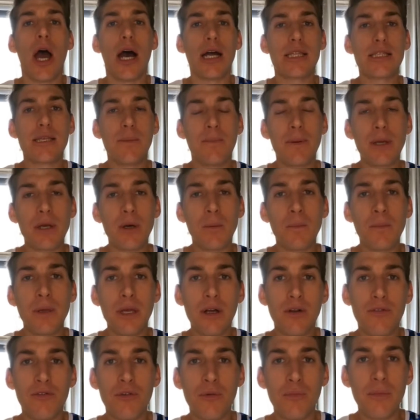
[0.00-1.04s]
a typical
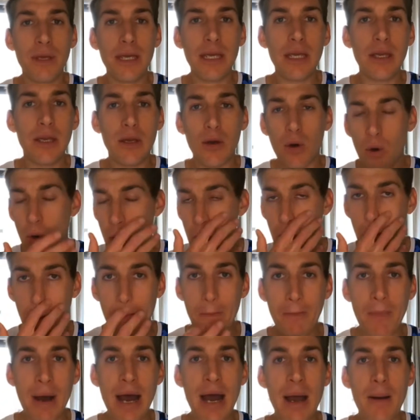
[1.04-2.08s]
meal for me, or
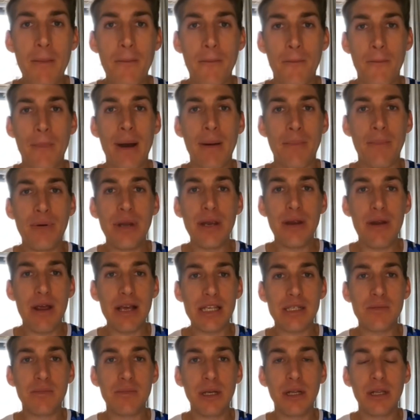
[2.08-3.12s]
my
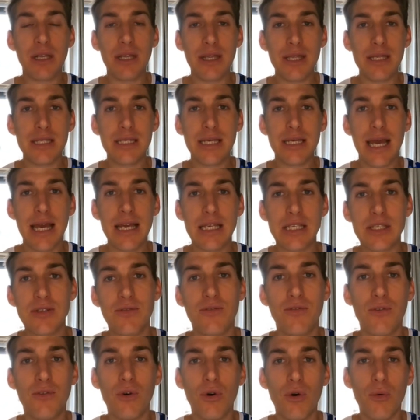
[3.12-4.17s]
pre-race meal in this case,
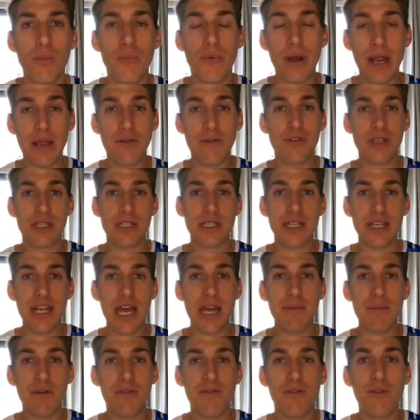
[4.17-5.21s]
for breakfast the
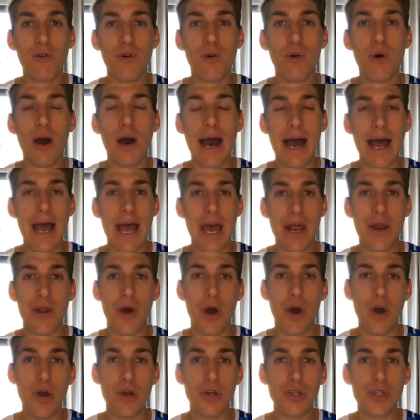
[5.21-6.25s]
day before, I had
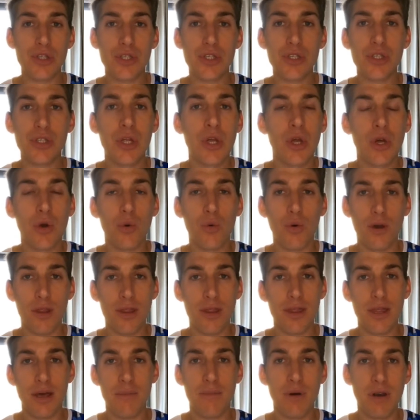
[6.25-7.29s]
oats
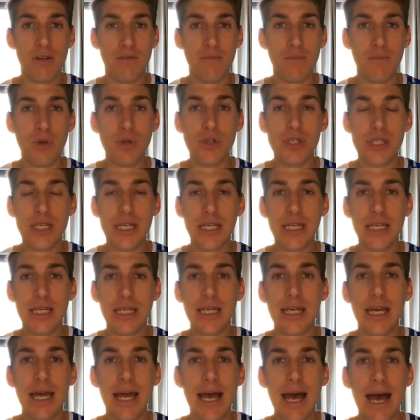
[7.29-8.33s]
with a bit of
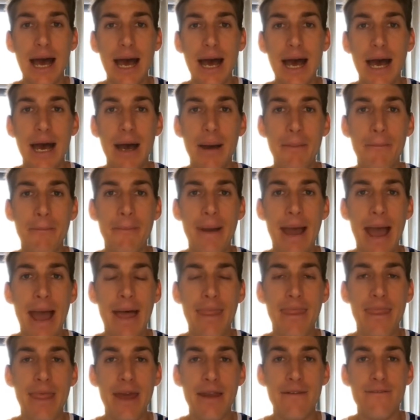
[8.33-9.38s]
muesli.
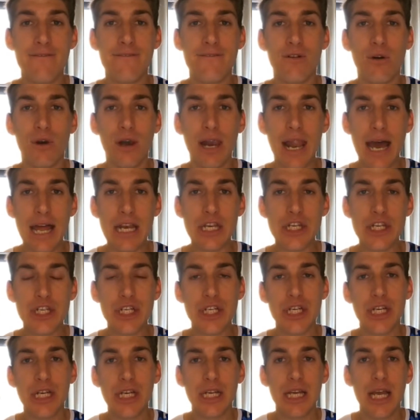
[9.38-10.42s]
And then for
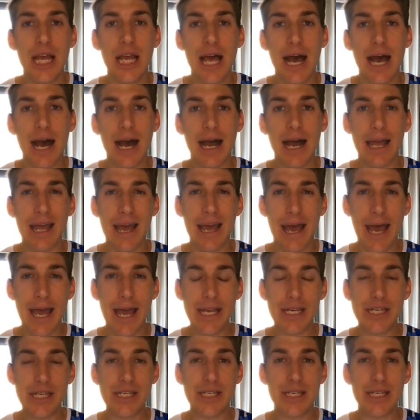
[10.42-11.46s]
lunch, I
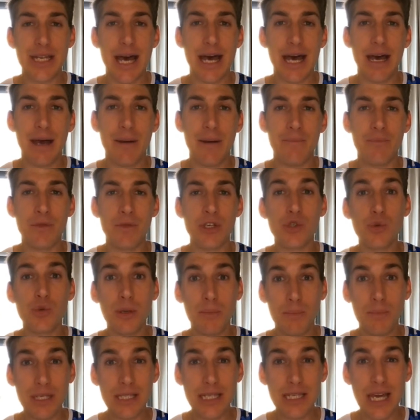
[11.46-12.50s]
had
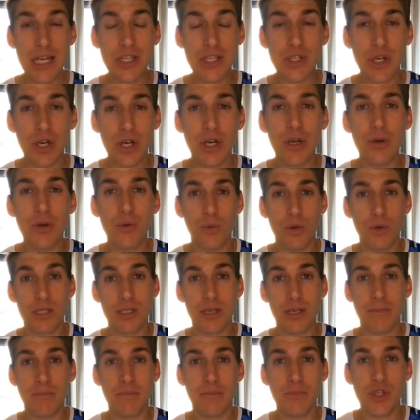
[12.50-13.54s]
sweet potato with
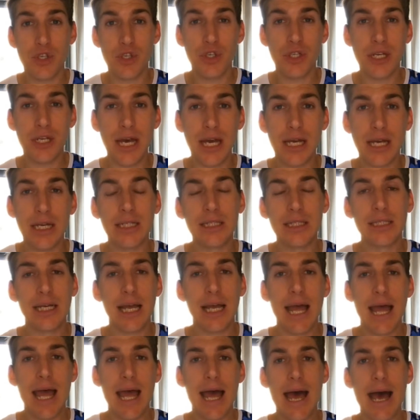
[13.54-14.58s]
some tuna.
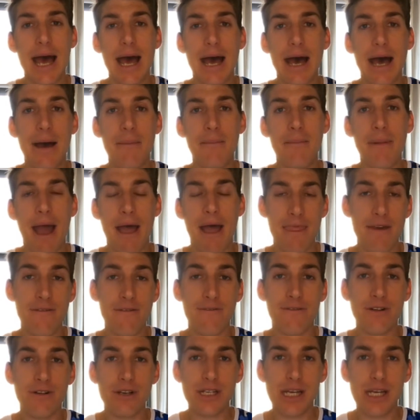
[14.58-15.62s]
And then for